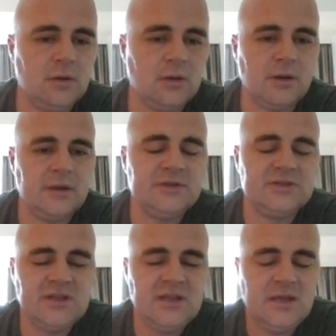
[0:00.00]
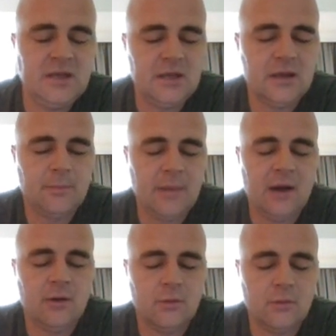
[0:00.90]
All right, ji iga
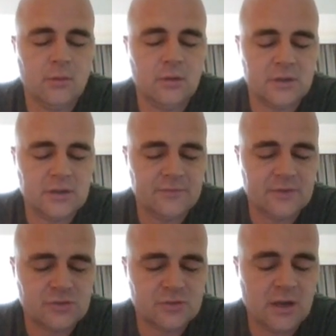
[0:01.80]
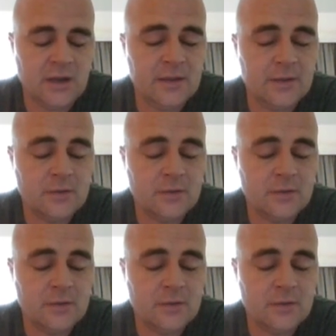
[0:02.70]
bao guo. Give it a try.